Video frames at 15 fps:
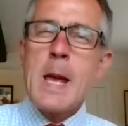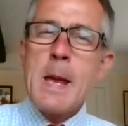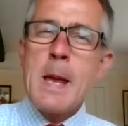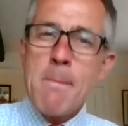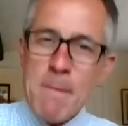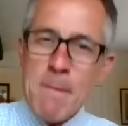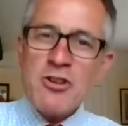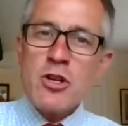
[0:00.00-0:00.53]

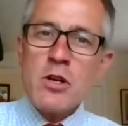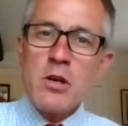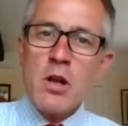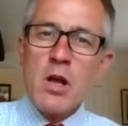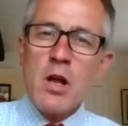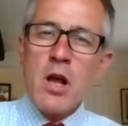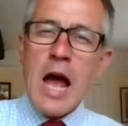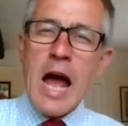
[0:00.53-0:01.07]
Imagine
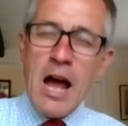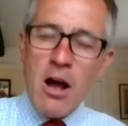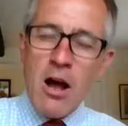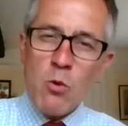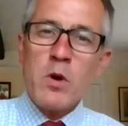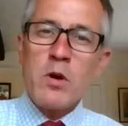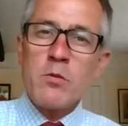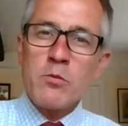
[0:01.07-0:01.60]

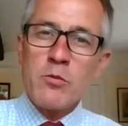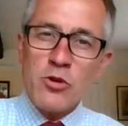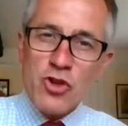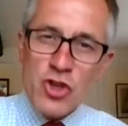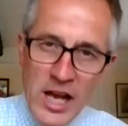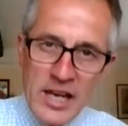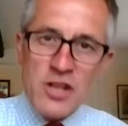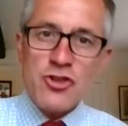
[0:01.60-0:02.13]
how
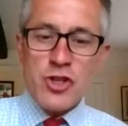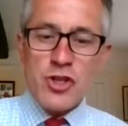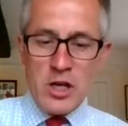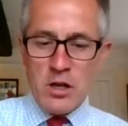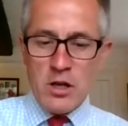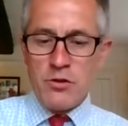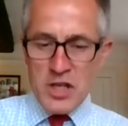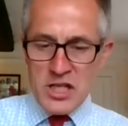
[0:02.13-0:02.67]

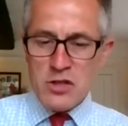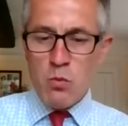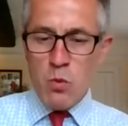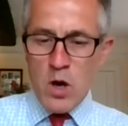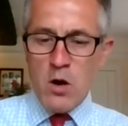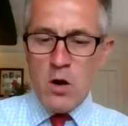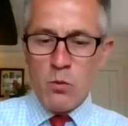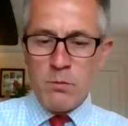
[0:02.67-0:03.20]
challenging this
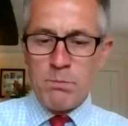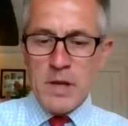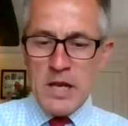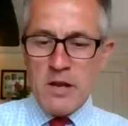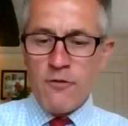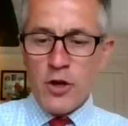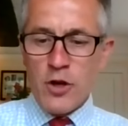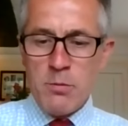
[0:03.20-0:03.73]
work would
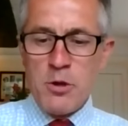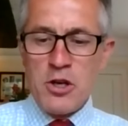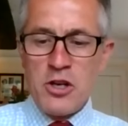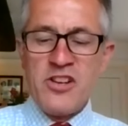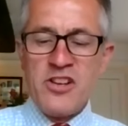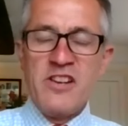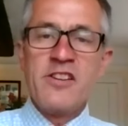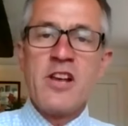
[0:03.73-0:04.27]
be for
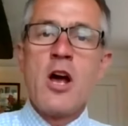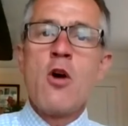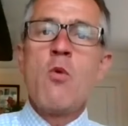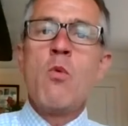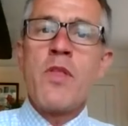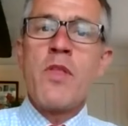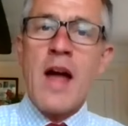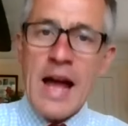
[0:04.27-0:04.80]
communities
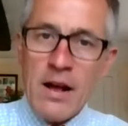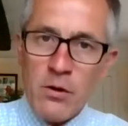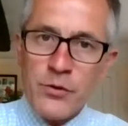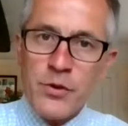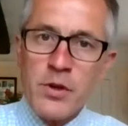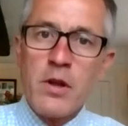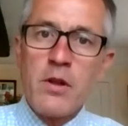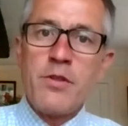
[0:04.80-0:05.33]

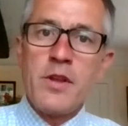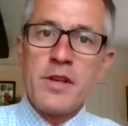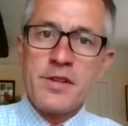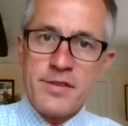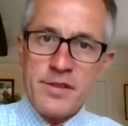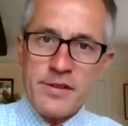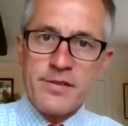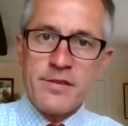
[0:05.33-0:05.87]
without the
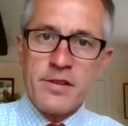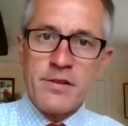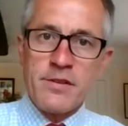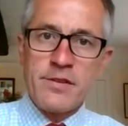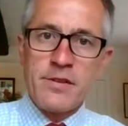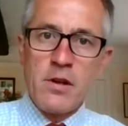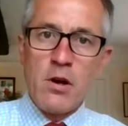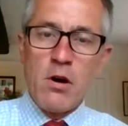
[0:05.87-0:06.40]

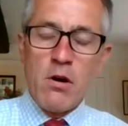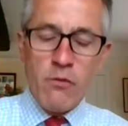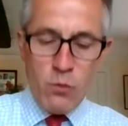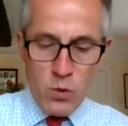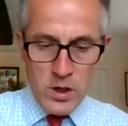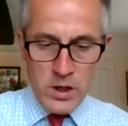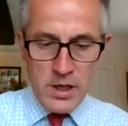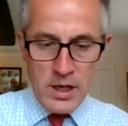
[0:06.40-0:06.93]
assistance of
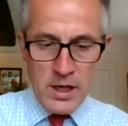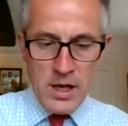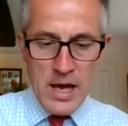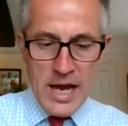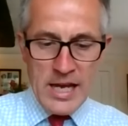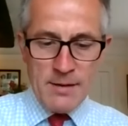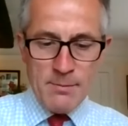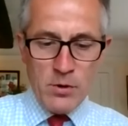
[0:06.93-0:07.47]
working
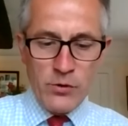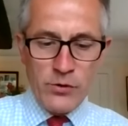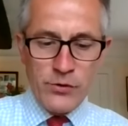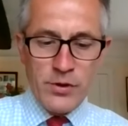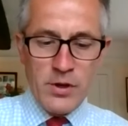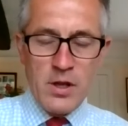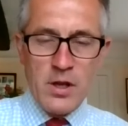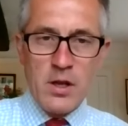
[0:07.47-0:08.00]
animals.
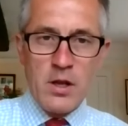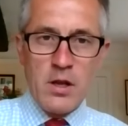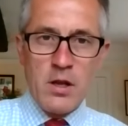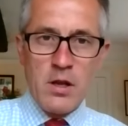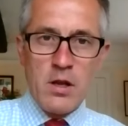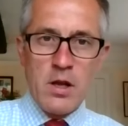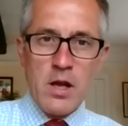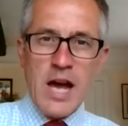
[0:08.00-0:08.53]

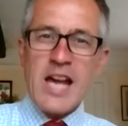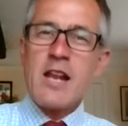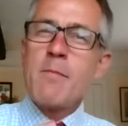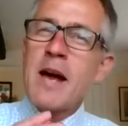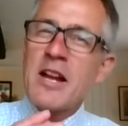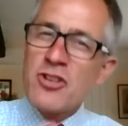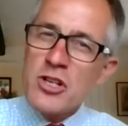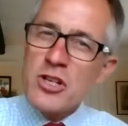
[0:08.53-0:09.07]
And
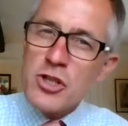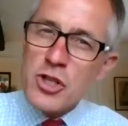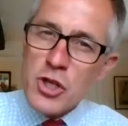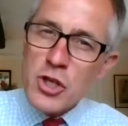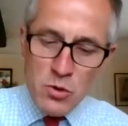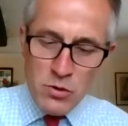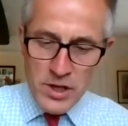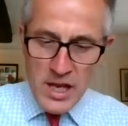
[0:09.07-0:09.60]
imagine
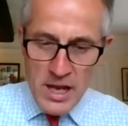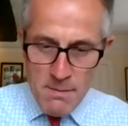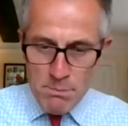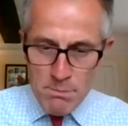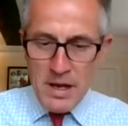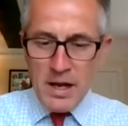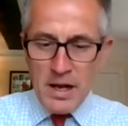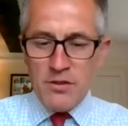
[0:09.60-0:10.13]
too the
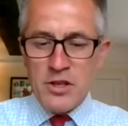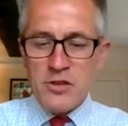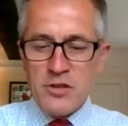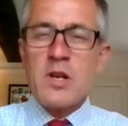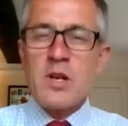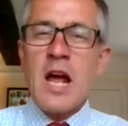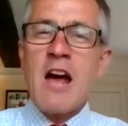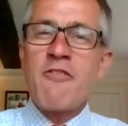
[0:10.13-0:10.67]
impact this
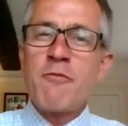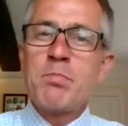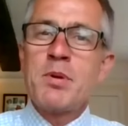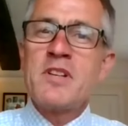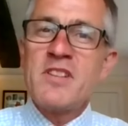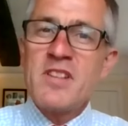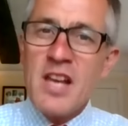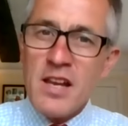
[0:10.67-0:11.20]
would have
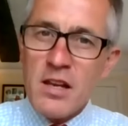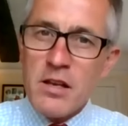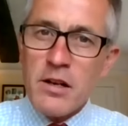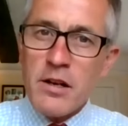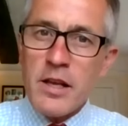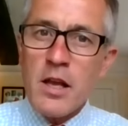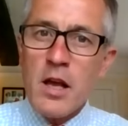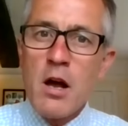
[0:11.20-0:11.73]

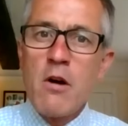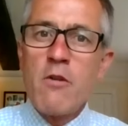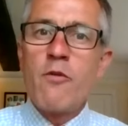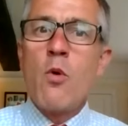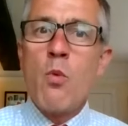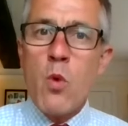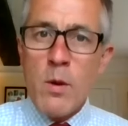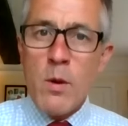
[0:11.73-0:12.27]
particularly
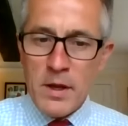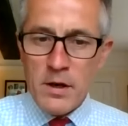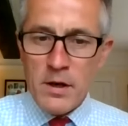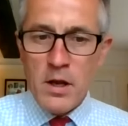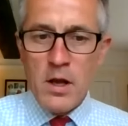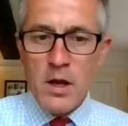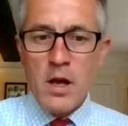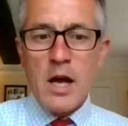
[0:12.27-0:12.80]
for women
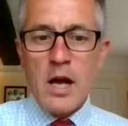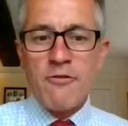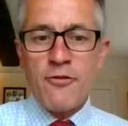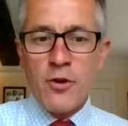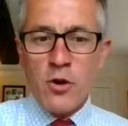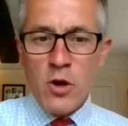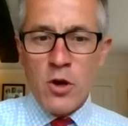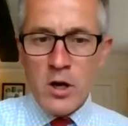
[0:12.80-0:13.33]
and
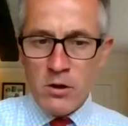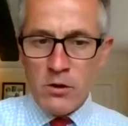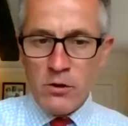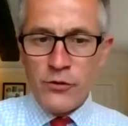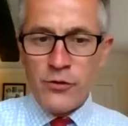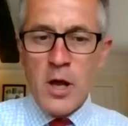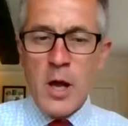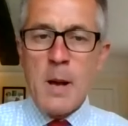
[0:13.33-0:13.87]
for
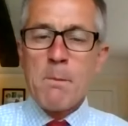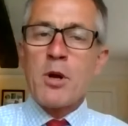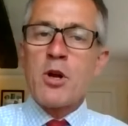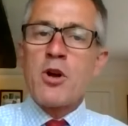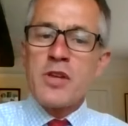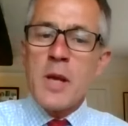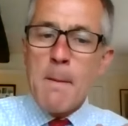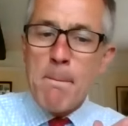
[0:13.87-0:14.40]
girls,
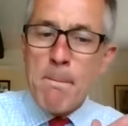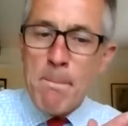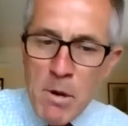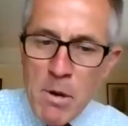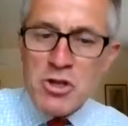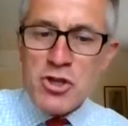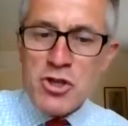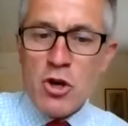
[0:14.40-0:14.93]
because
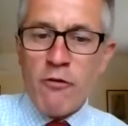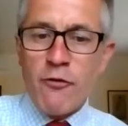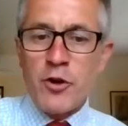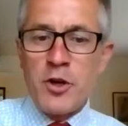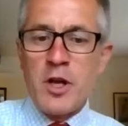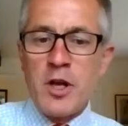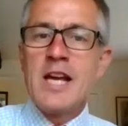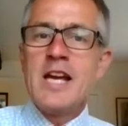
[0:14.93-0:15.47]
most
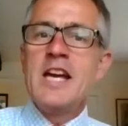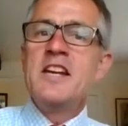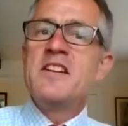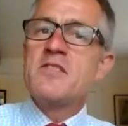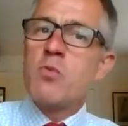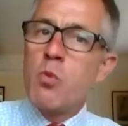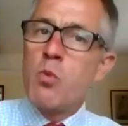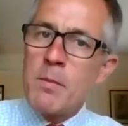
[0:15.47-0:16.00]
often it
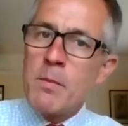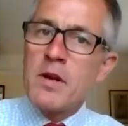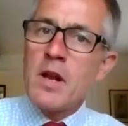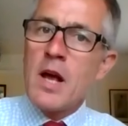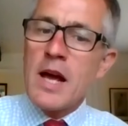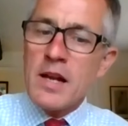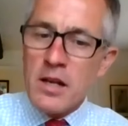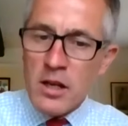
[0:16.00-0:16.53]
is women
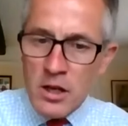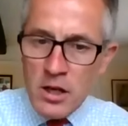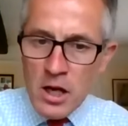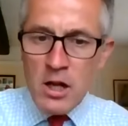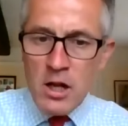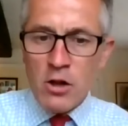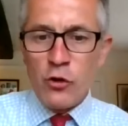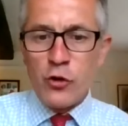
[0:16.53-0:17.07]
and
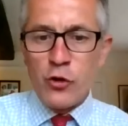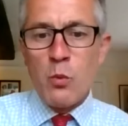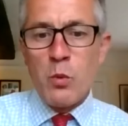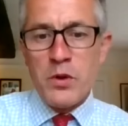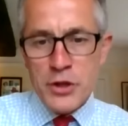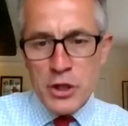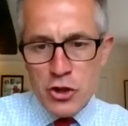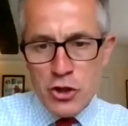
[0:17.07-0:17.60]
girls
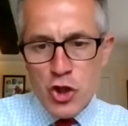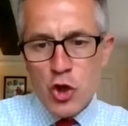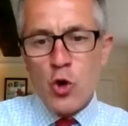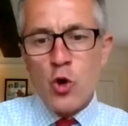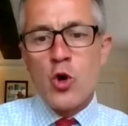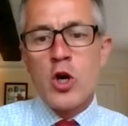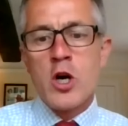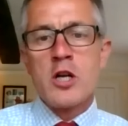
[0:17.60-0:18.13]
with the
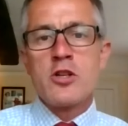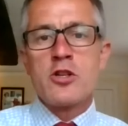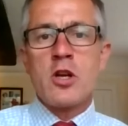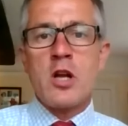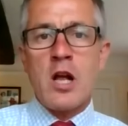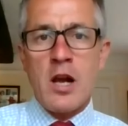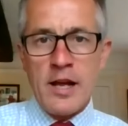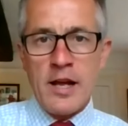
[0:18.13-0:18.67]
chore to
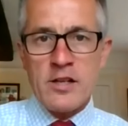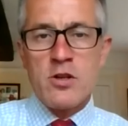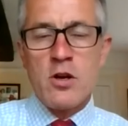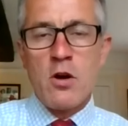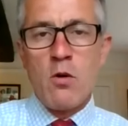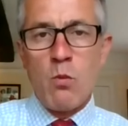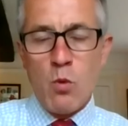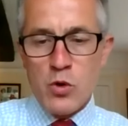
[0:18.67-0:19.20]
collect
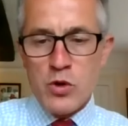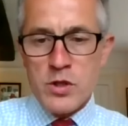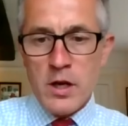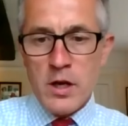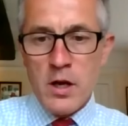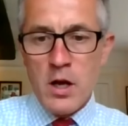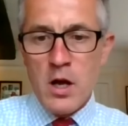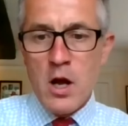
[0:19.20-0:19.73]
water.